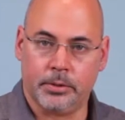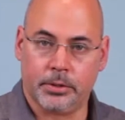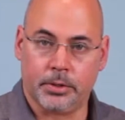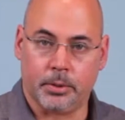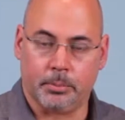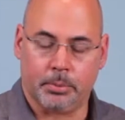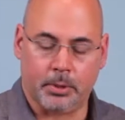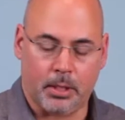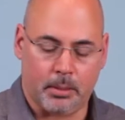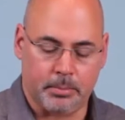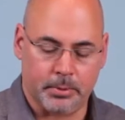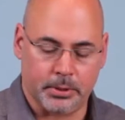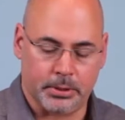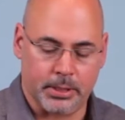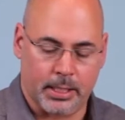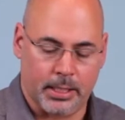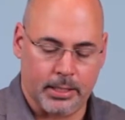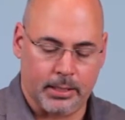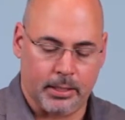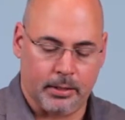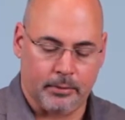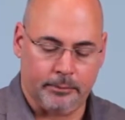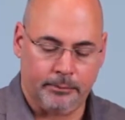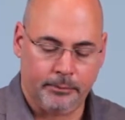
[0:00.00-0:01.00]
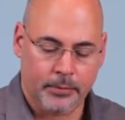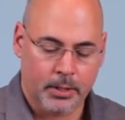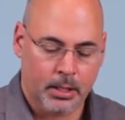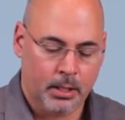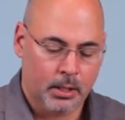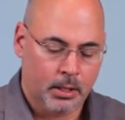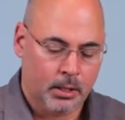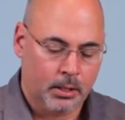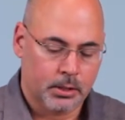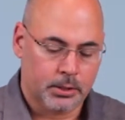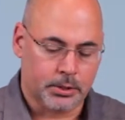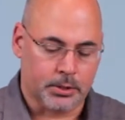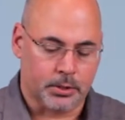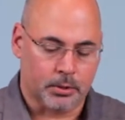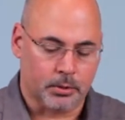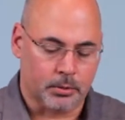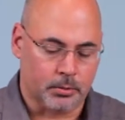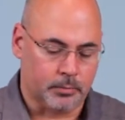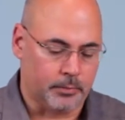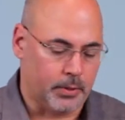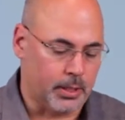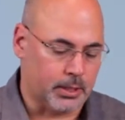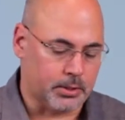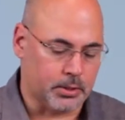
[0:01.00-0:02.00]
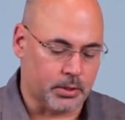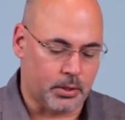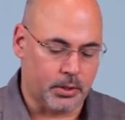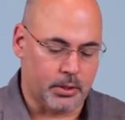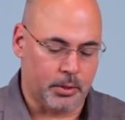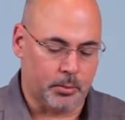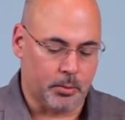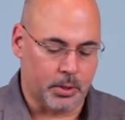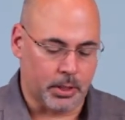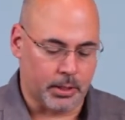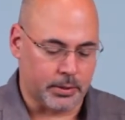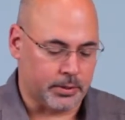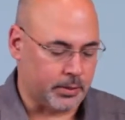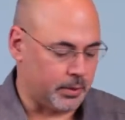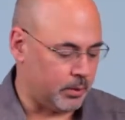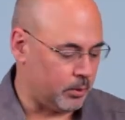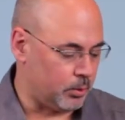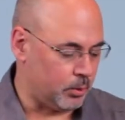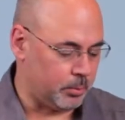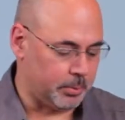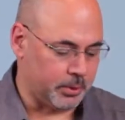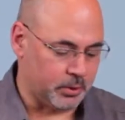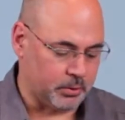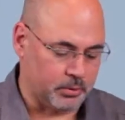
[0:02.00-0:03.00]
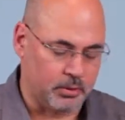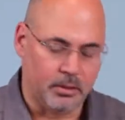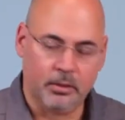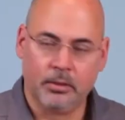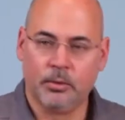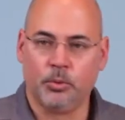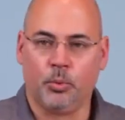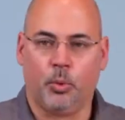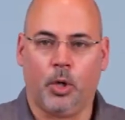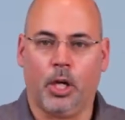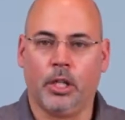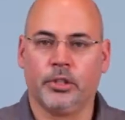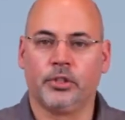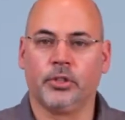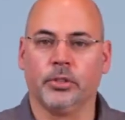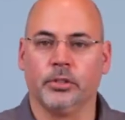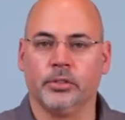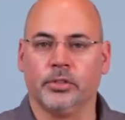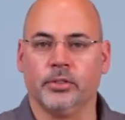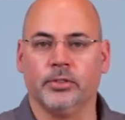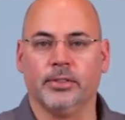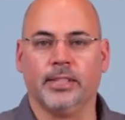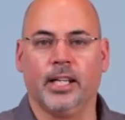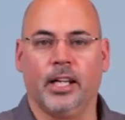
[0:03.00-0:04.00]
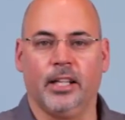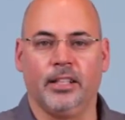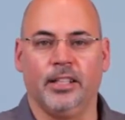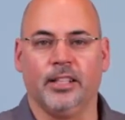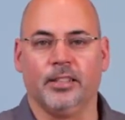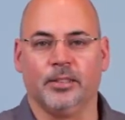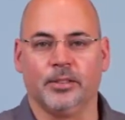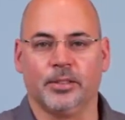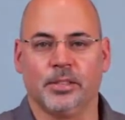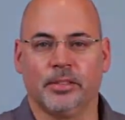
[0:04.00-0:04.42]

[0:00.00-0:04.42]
the proper tie down. So that's all you wanted to know about washers and tie downs.